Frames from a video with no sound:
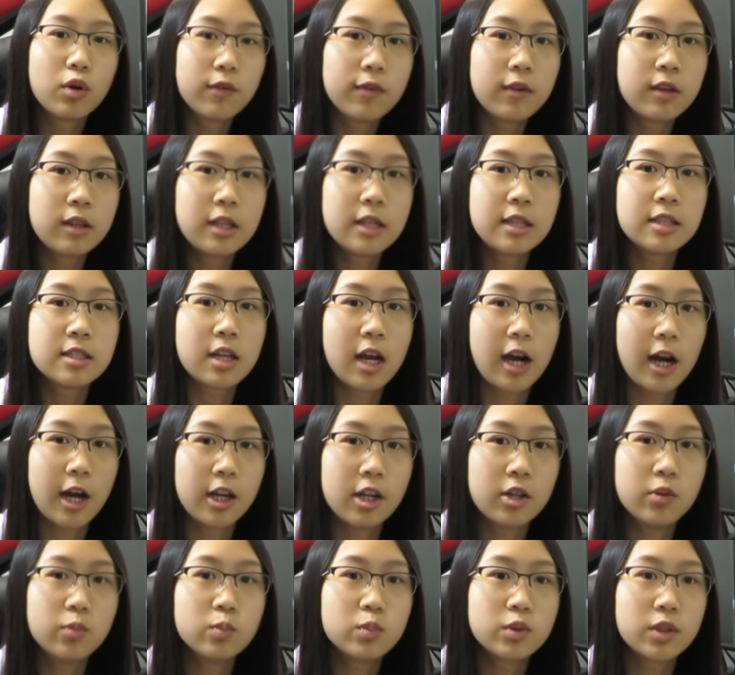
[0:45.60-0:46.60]
both of these
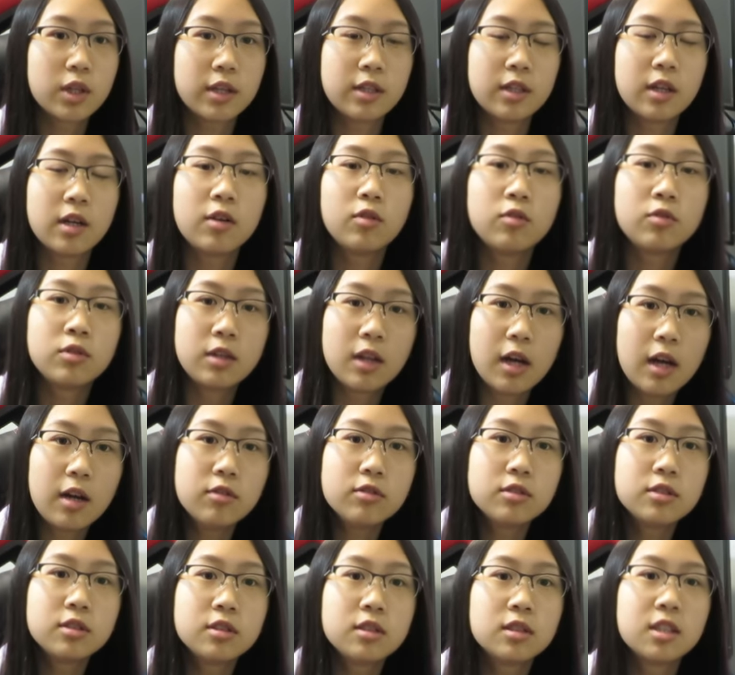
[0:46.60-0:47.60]
items, and I'll
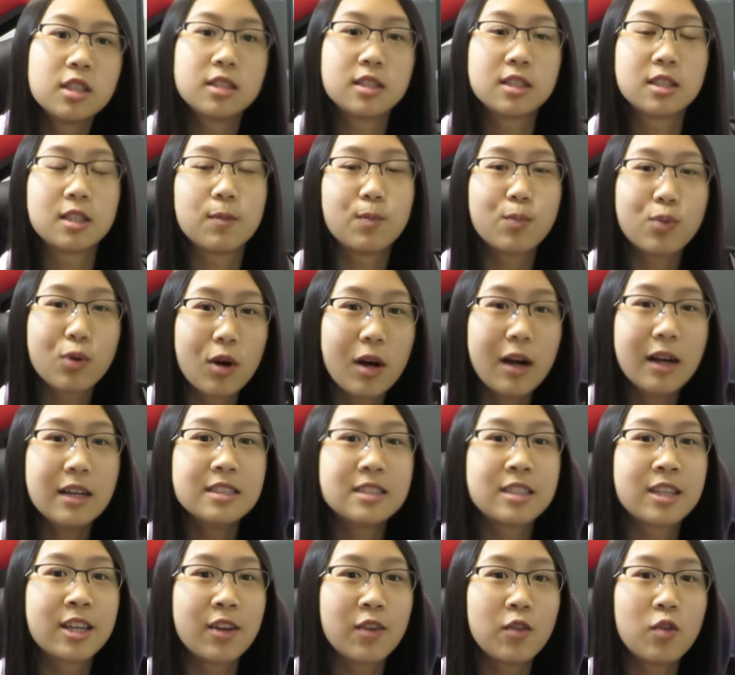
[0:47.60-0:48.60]
announce the
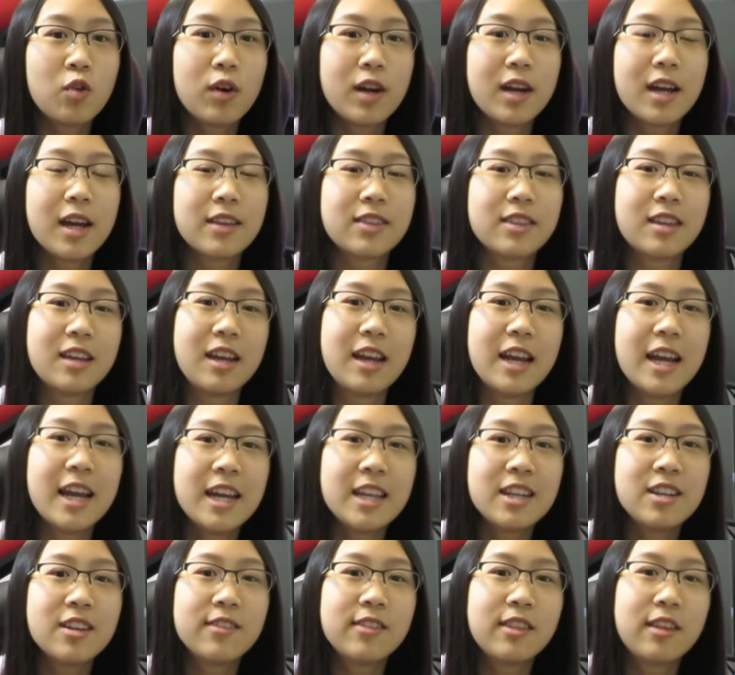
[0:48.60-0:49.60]
surprise giveaway at the
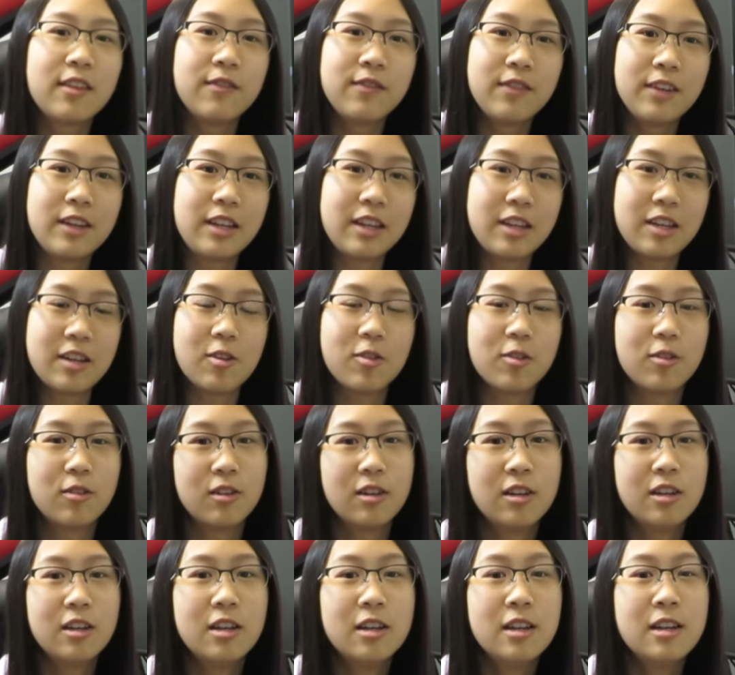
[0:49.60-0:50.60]
end of the video.
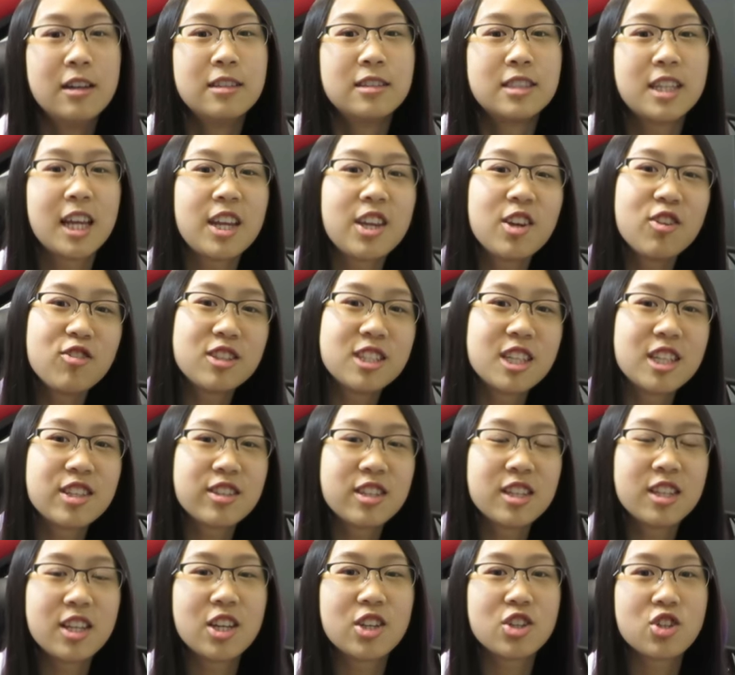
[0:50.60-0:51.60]
Thank you to
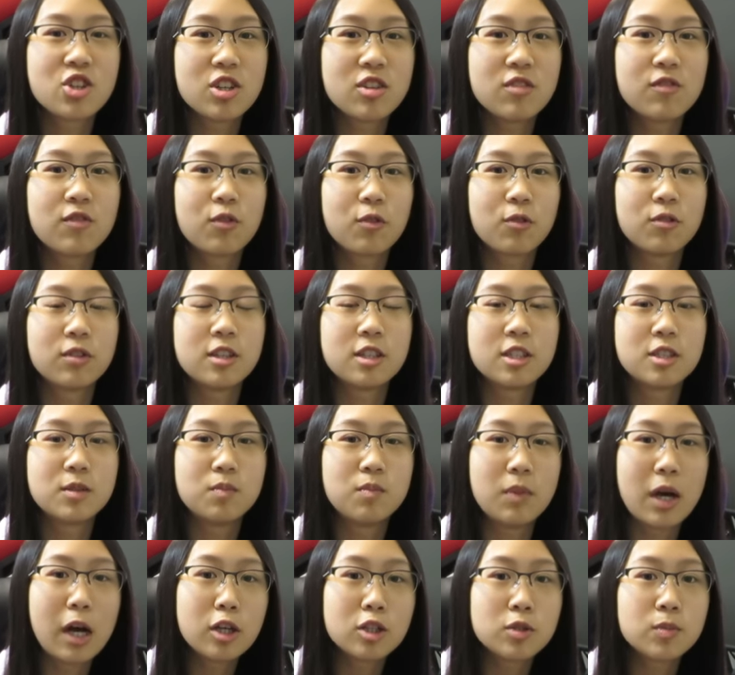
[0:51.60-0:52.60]
Tilted Nation for this
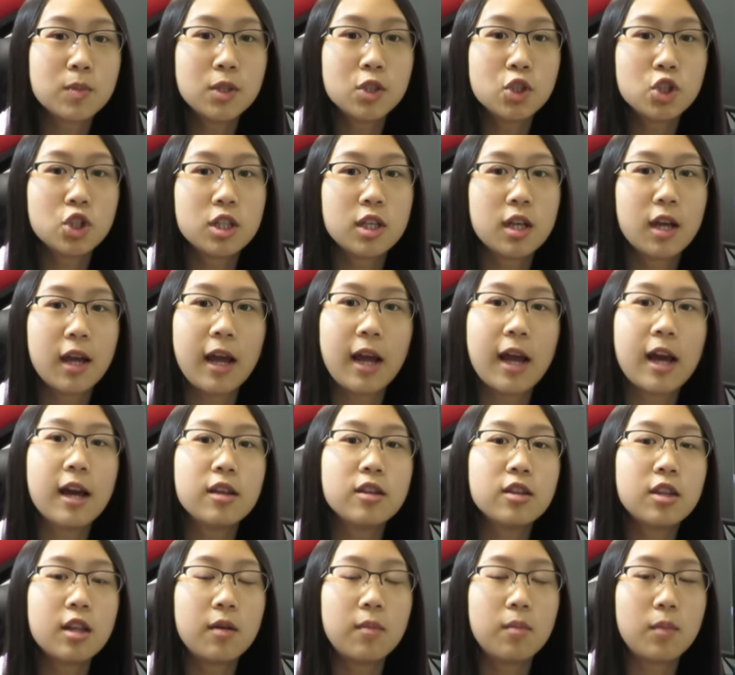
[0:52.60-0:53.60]
mouse bungee
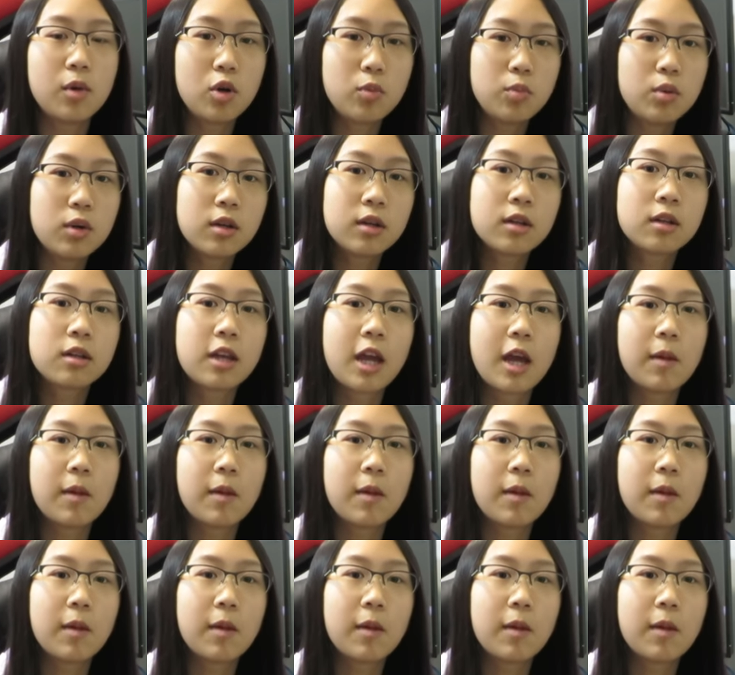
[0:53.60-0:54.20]
and the mobile